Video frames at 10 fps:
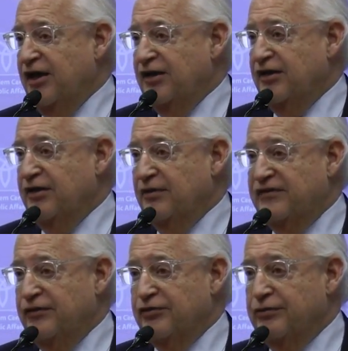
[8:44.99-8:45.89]

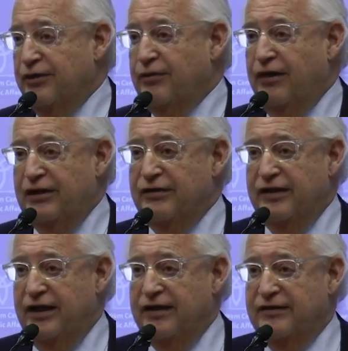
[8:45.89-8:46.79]
and the resolution
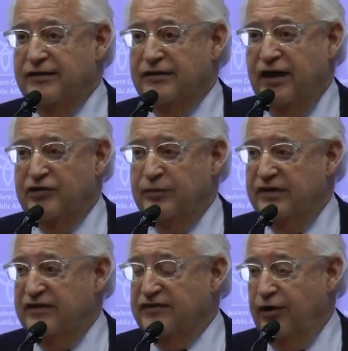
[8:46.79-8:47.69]
required that
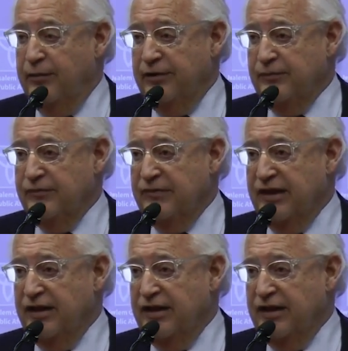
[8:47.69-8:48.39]
Hezbollah disarm,